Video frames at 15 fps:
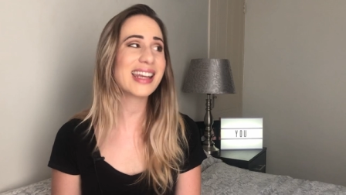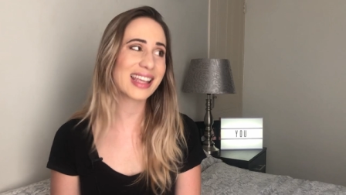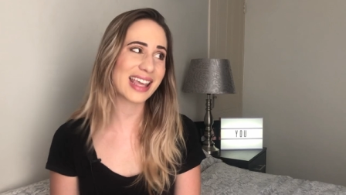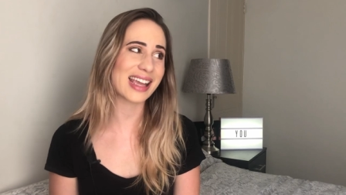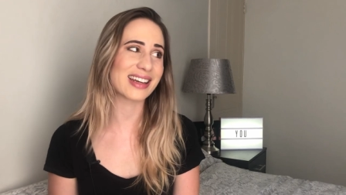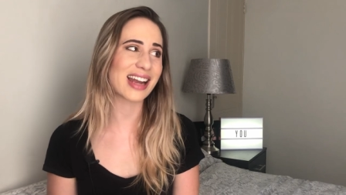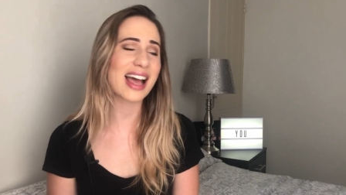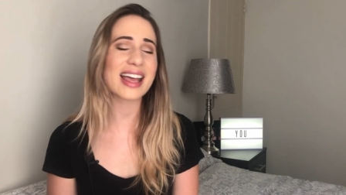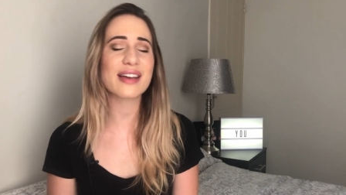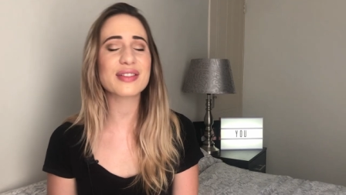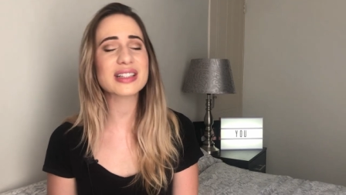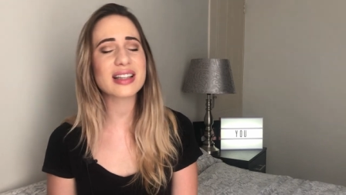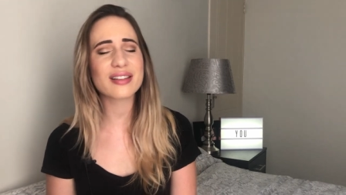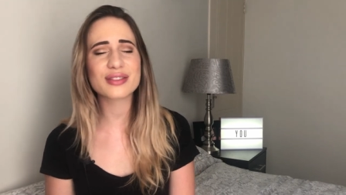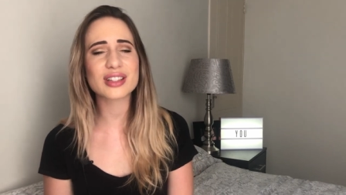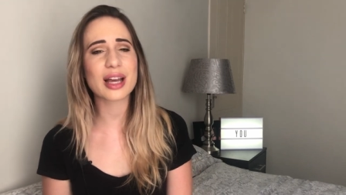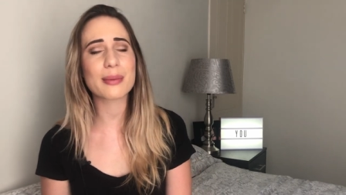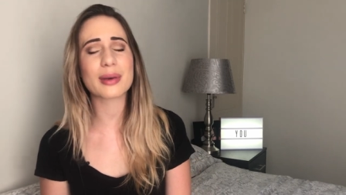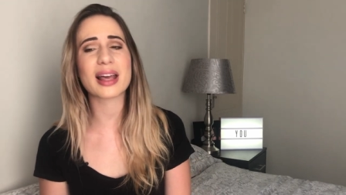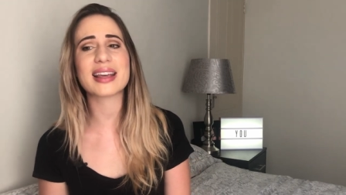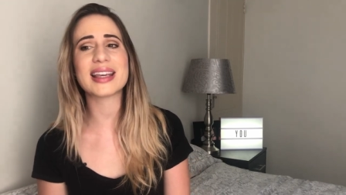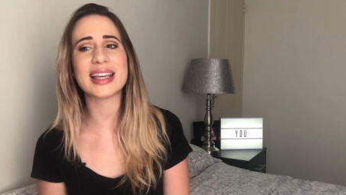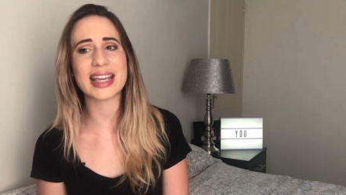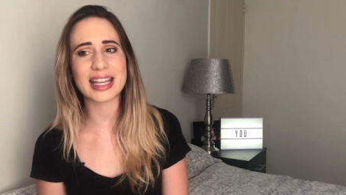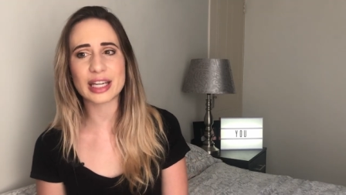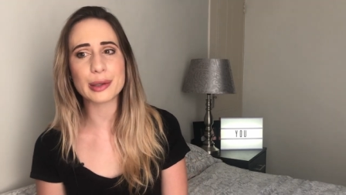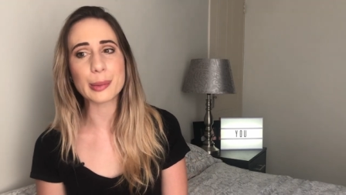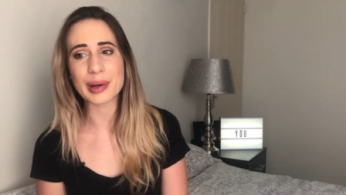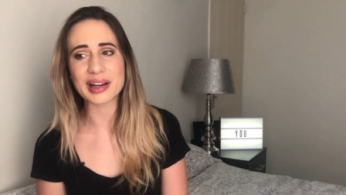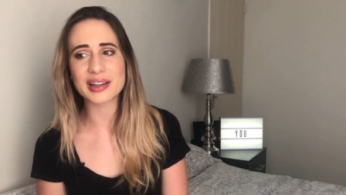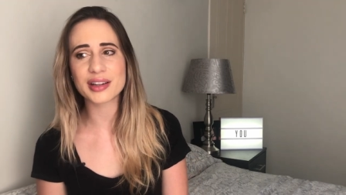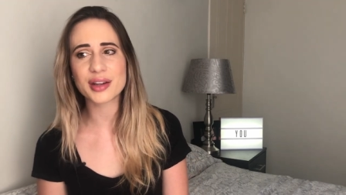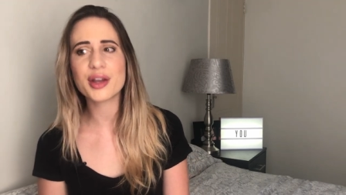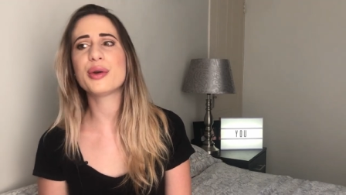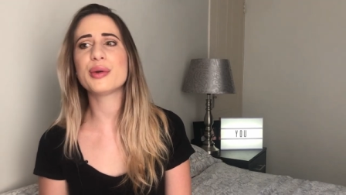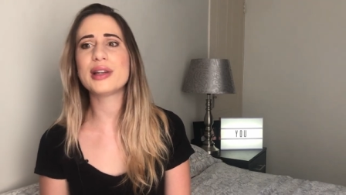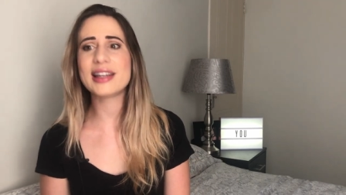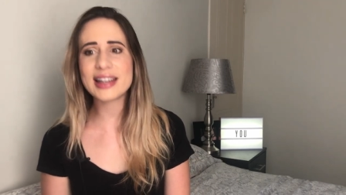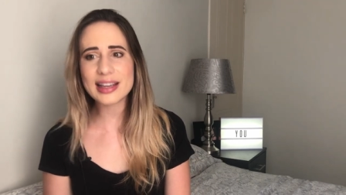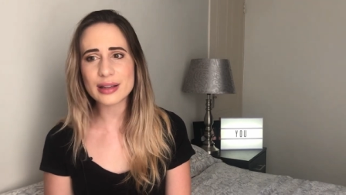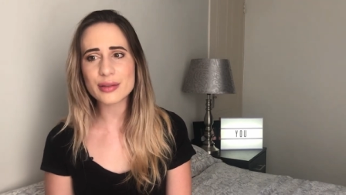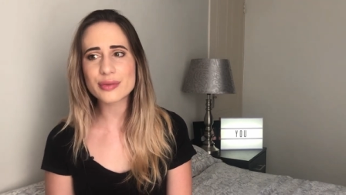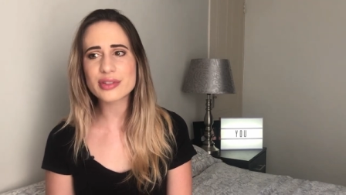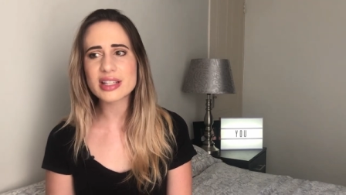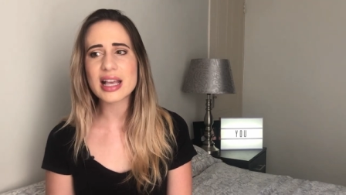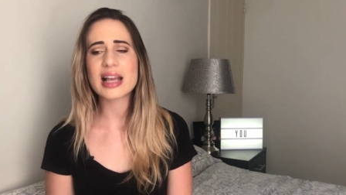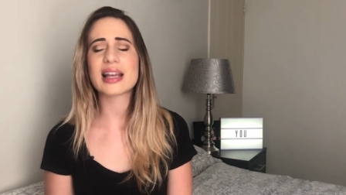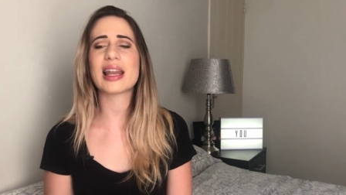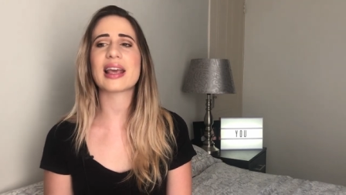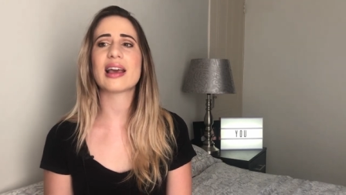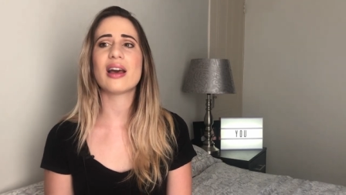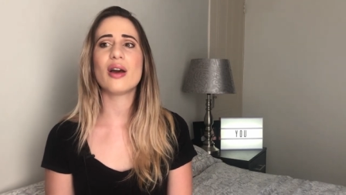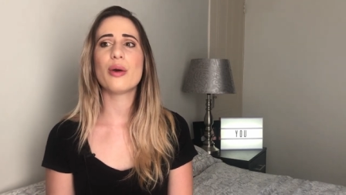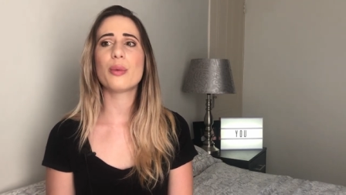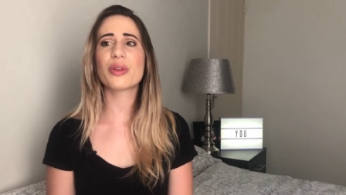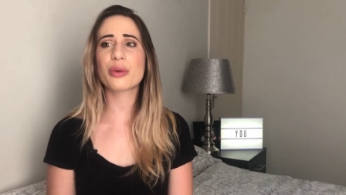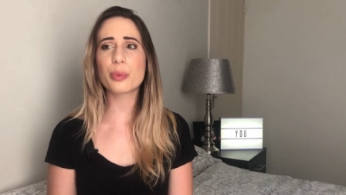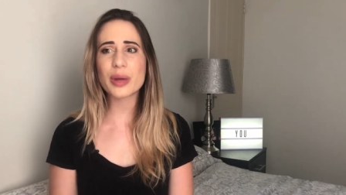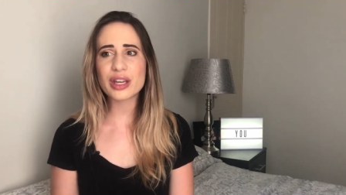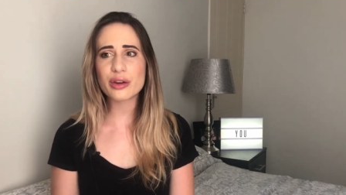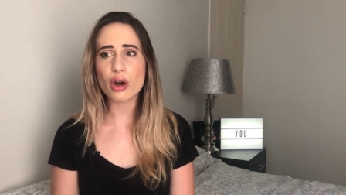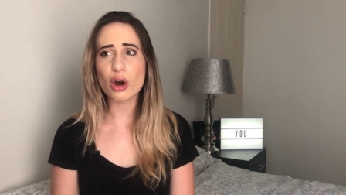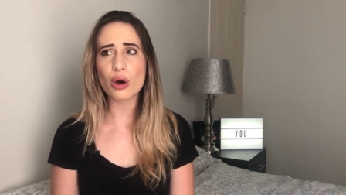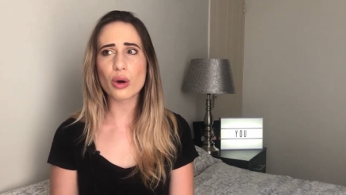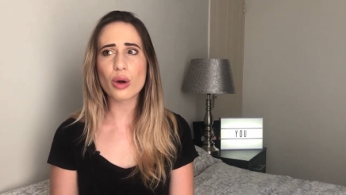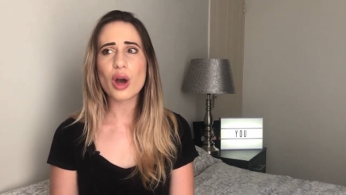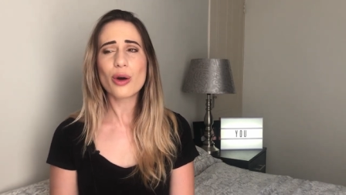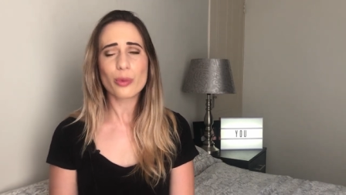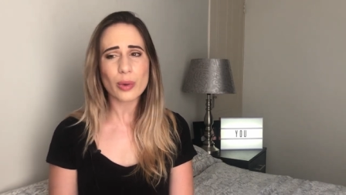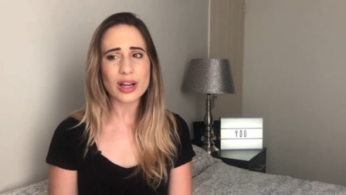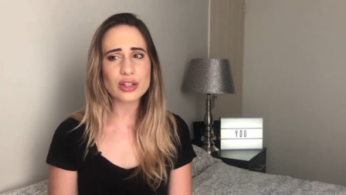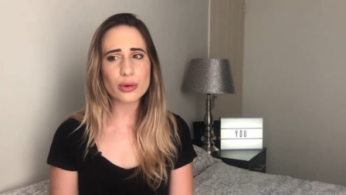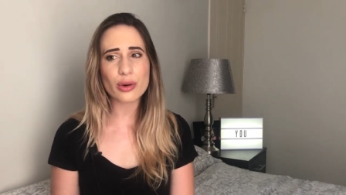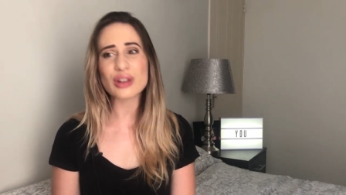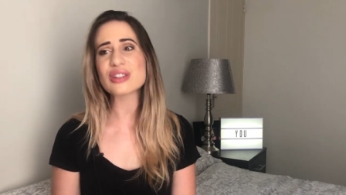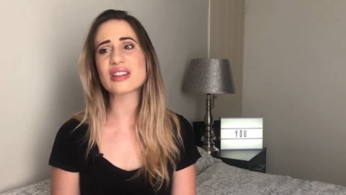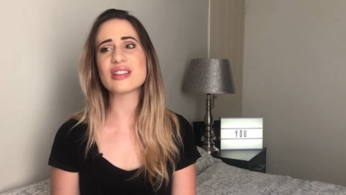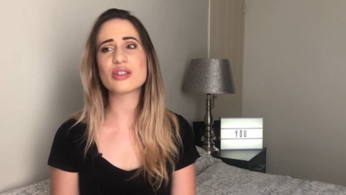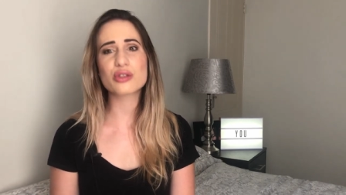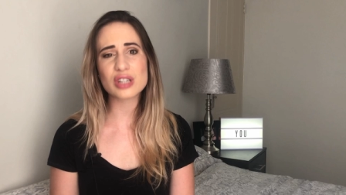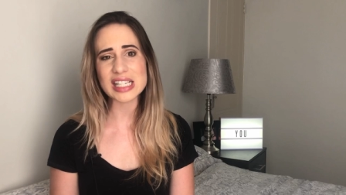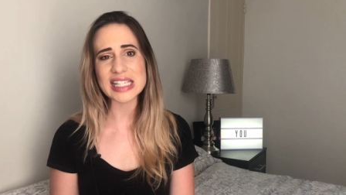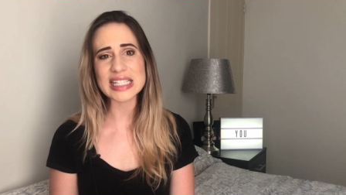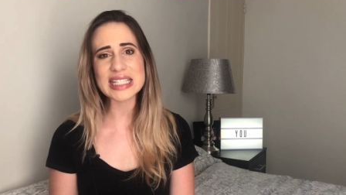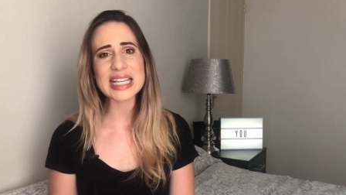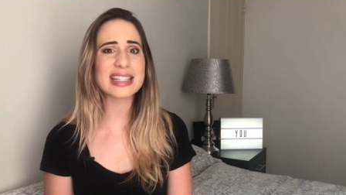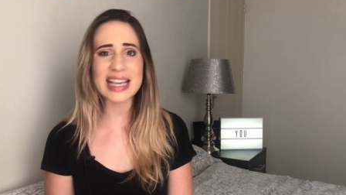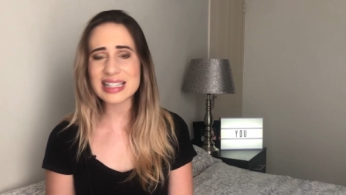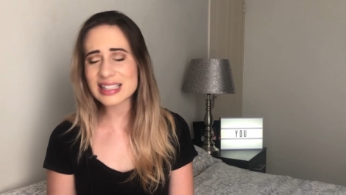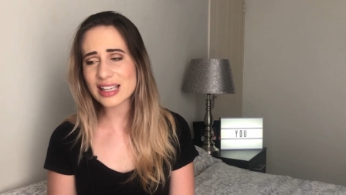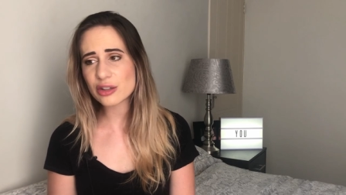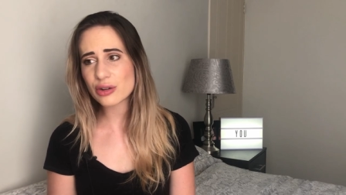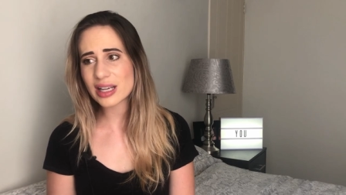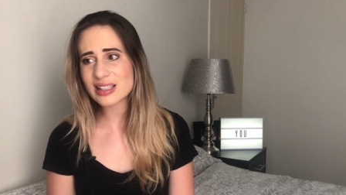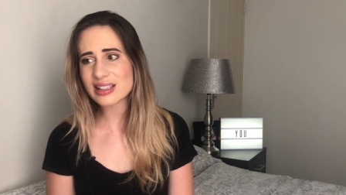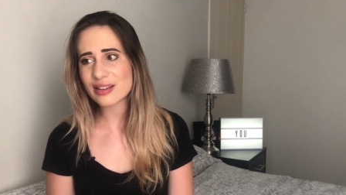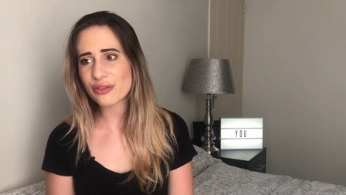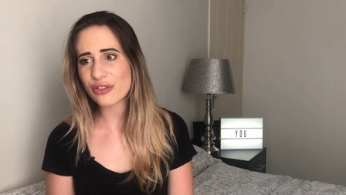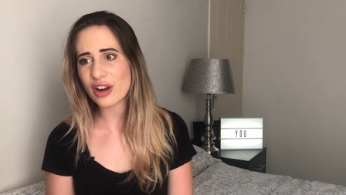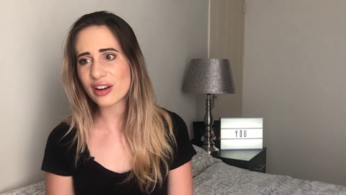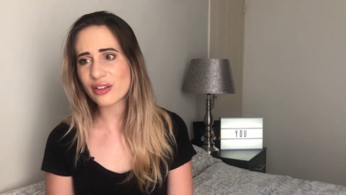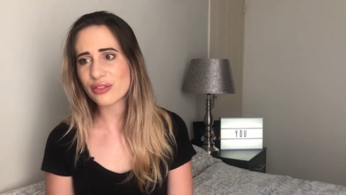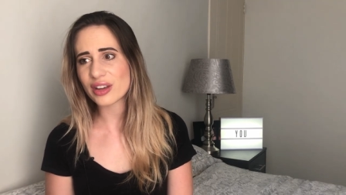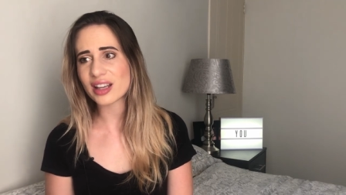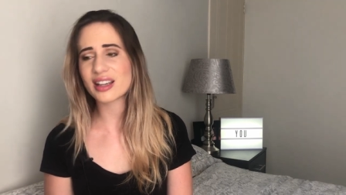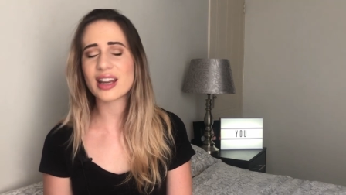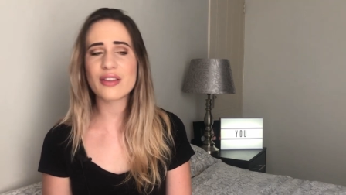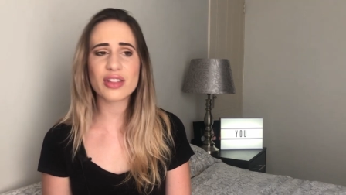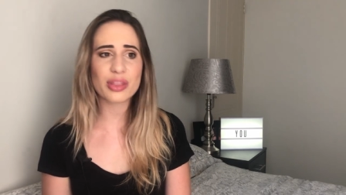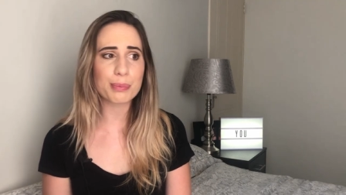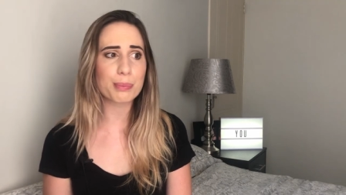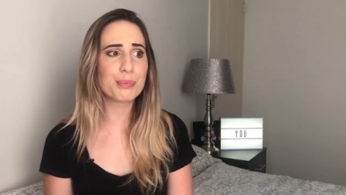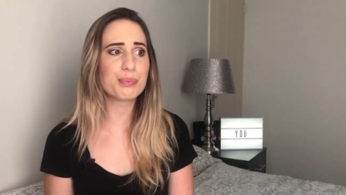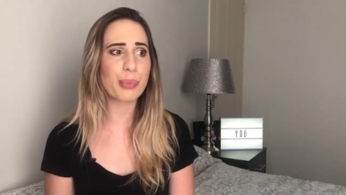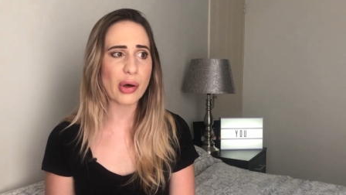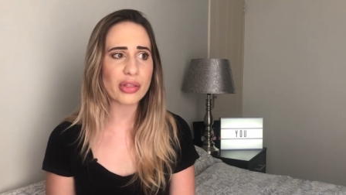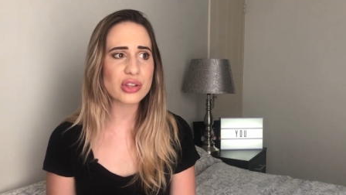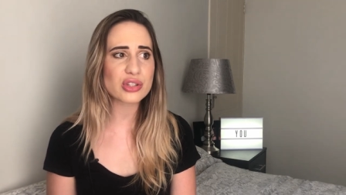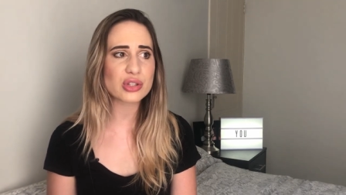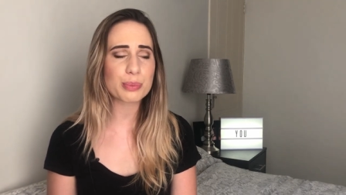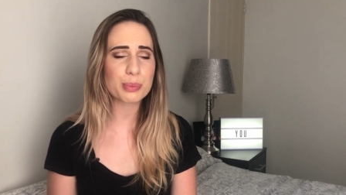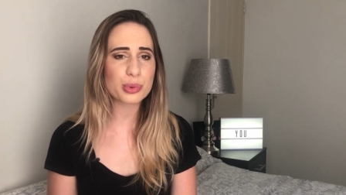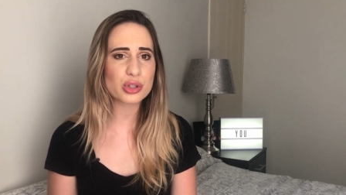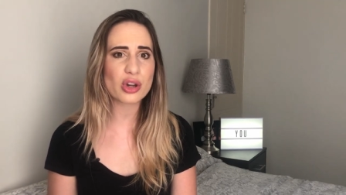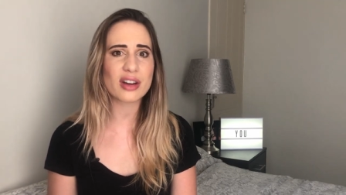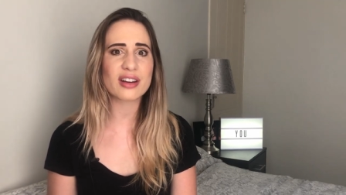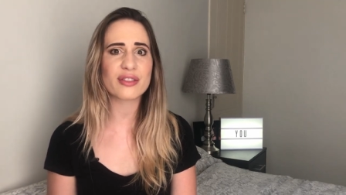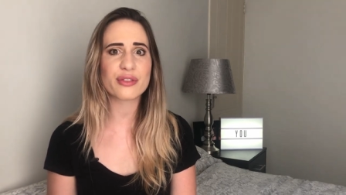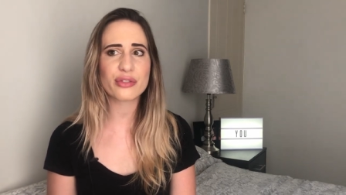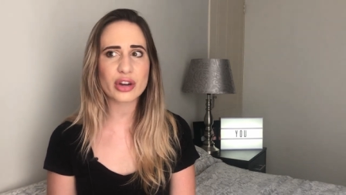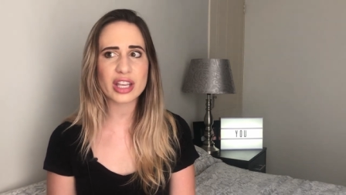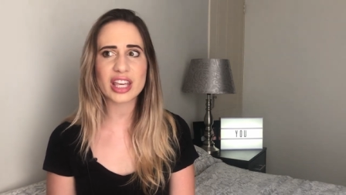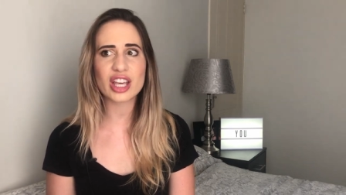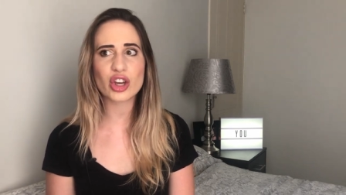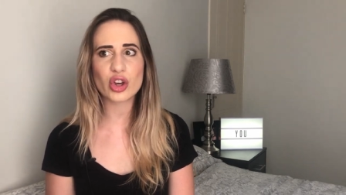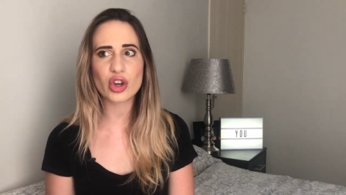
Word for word: again, I have a tough time liking anyone who lives like with a window right across the street, gets undressed in front of it, never bothers to put on a freaking